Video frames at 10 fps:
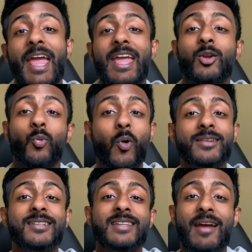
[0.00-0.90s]
and what
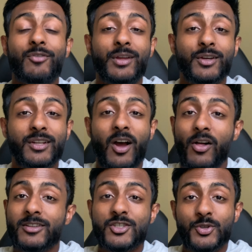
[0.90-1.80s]
does every good
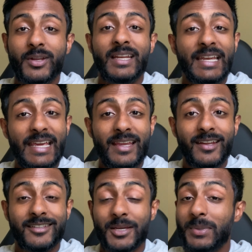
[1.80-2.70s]
college student
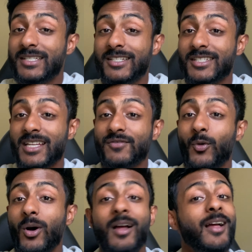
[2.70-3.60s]
need to be successful?